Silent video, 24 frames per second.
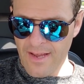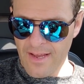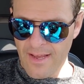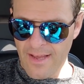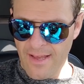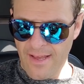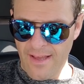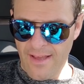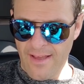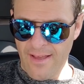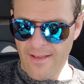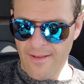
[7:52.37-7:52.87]

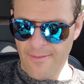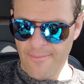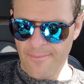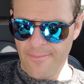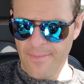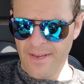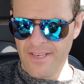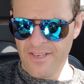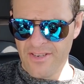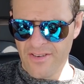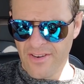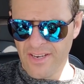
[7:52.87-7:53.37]

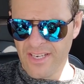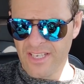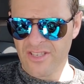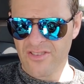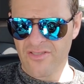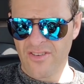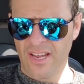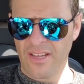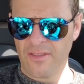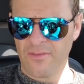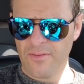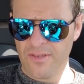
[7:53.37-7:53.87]
Enduring
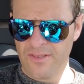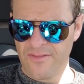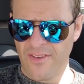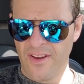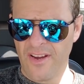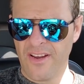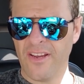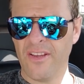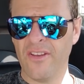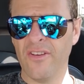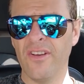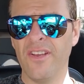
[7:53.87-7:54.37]
strength was
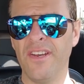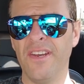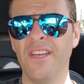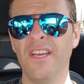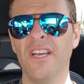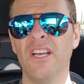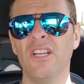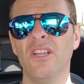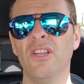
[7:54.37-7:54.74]
very good.